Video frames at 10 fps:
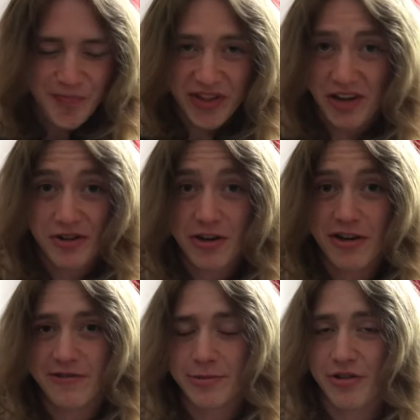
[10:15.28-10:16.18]
The
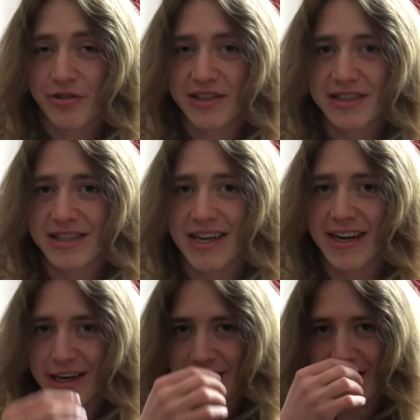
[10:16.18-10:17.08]
nerves were
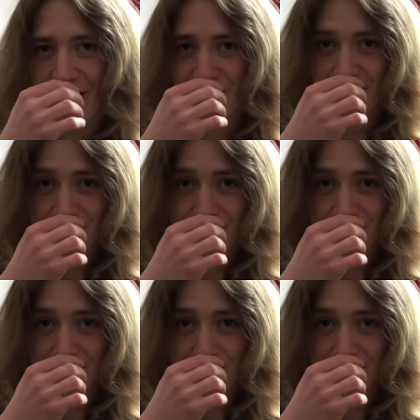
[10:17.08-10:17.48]
insane, though.